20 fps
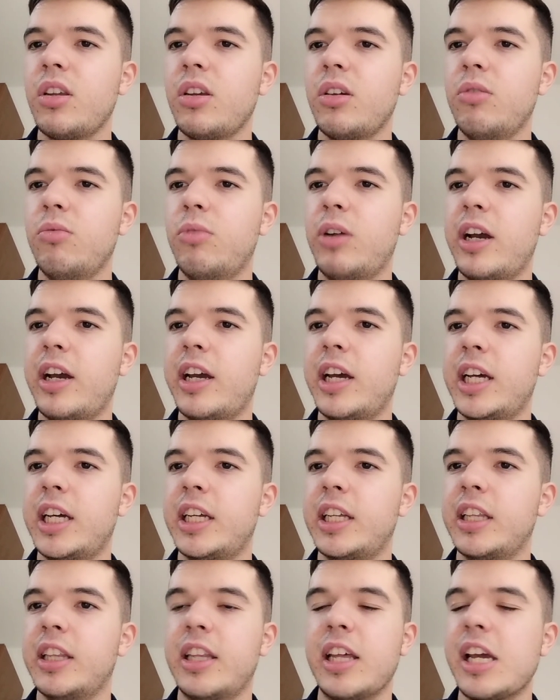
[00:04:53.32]

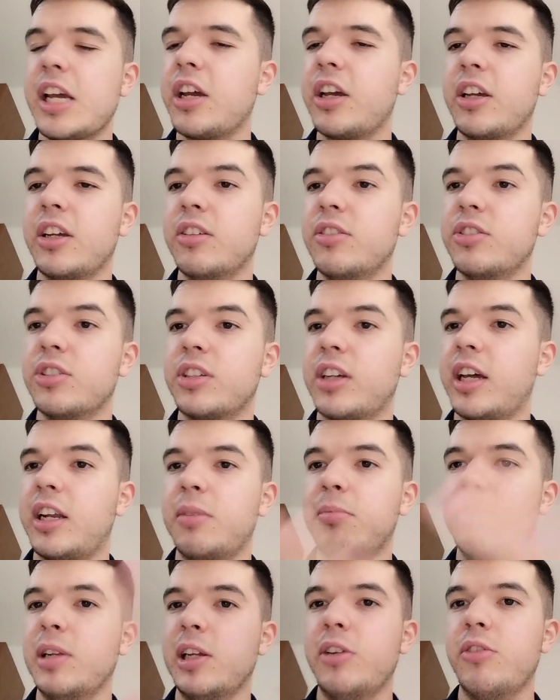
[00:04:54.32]
where they just get
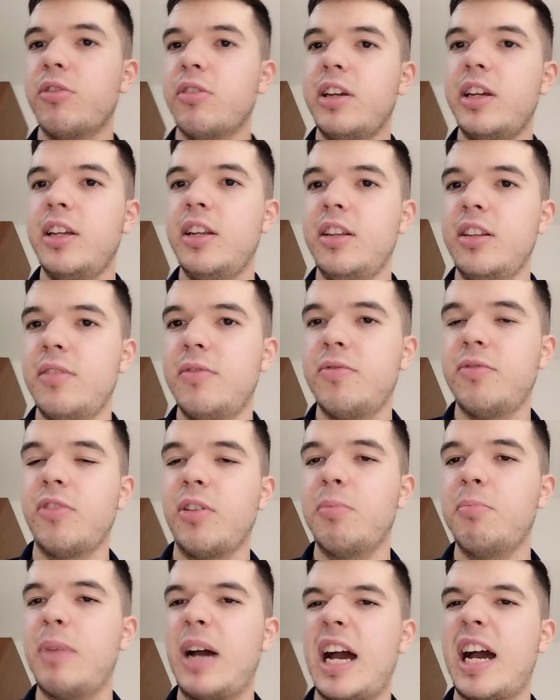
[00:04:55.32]
obliterated
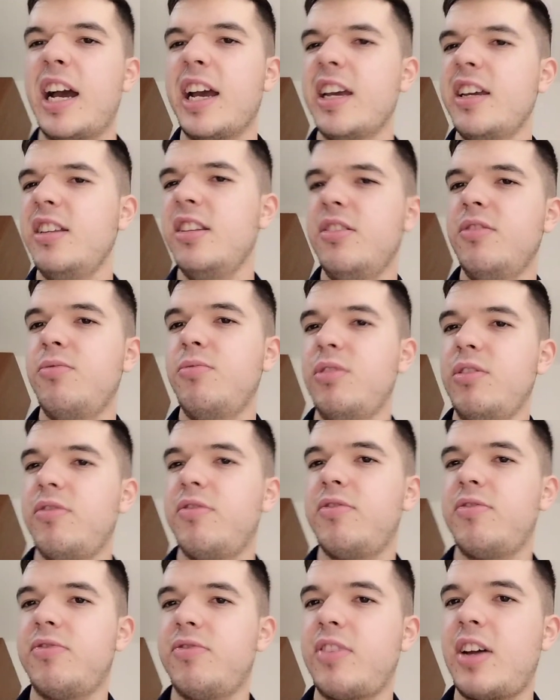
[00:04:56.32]
from behind with
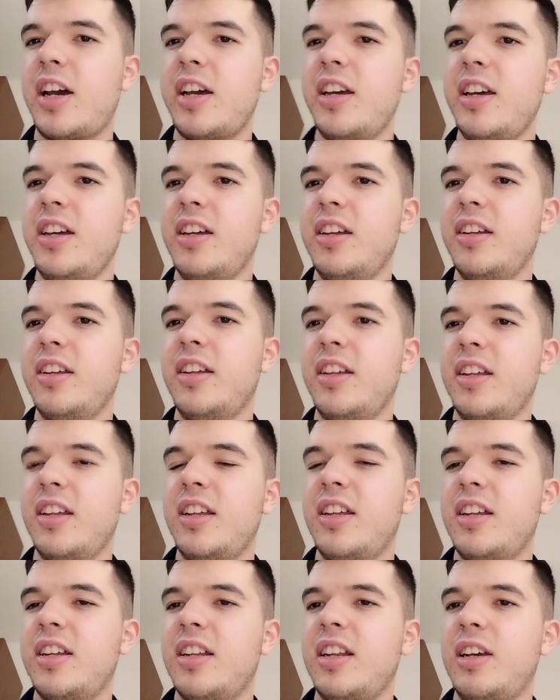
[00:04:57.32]
fire.
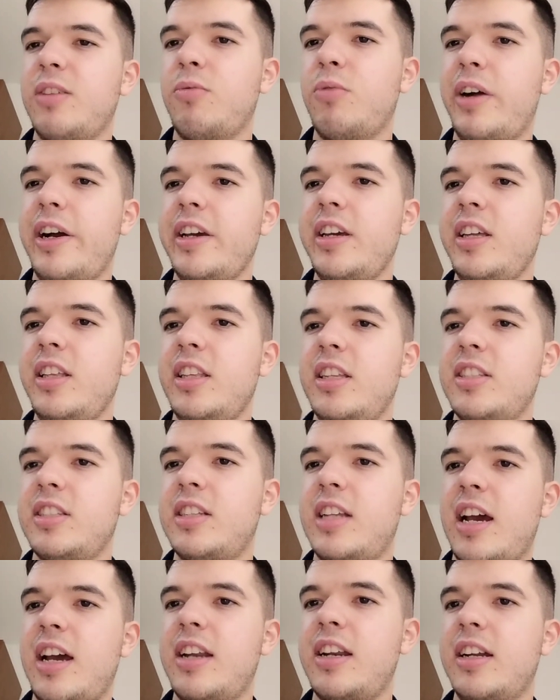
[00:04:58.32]
Like, why are they
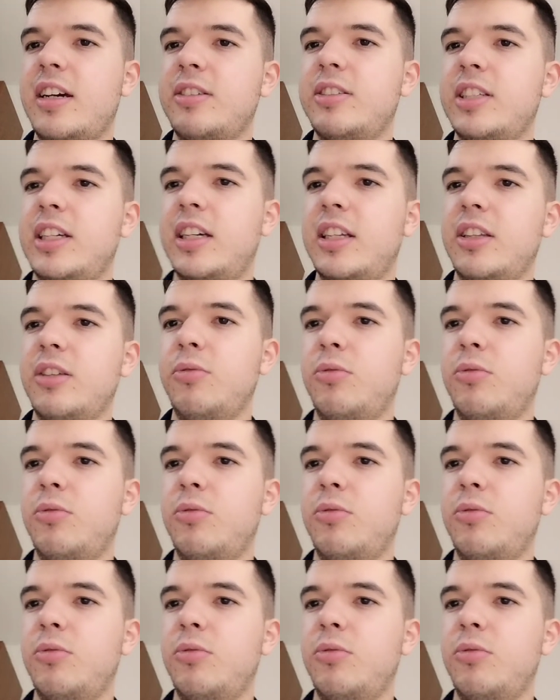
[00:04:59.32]
standing outside of the